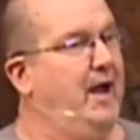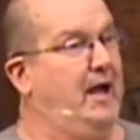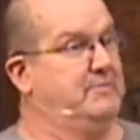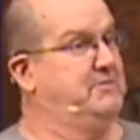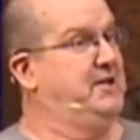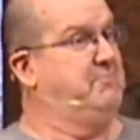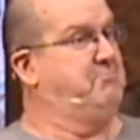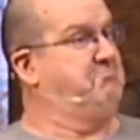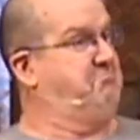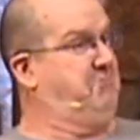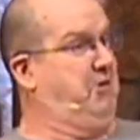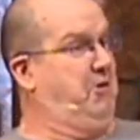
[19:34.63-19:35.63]
I said,
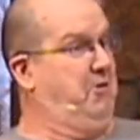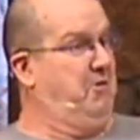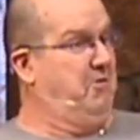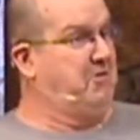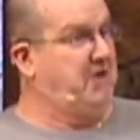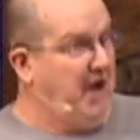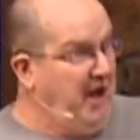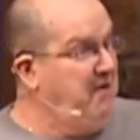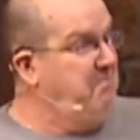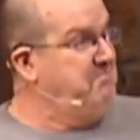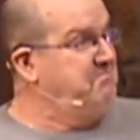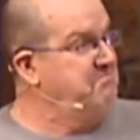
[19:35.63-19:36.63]

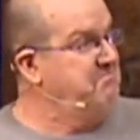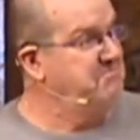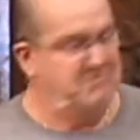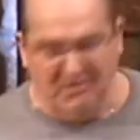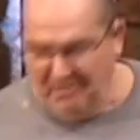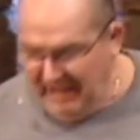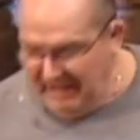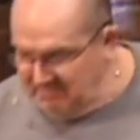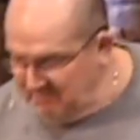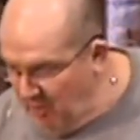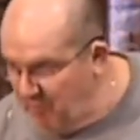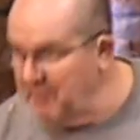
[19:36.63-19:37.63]
okay. So I
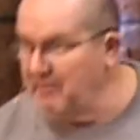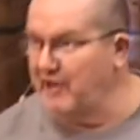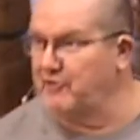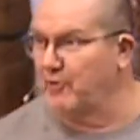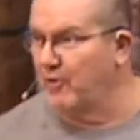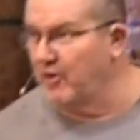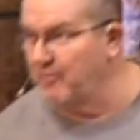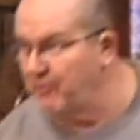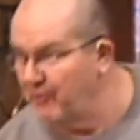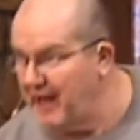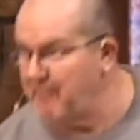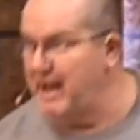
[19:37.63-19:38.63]
opened my drawer,
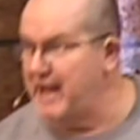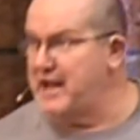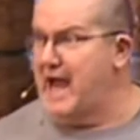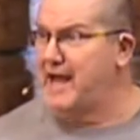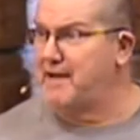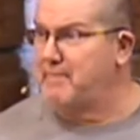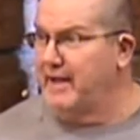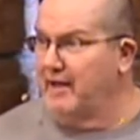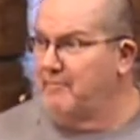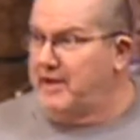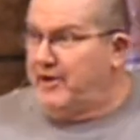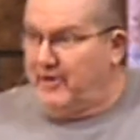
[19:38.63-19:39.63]
pulled out my nine
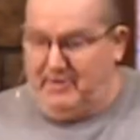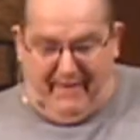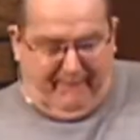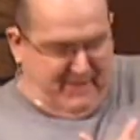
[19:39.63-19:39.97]
millimeter.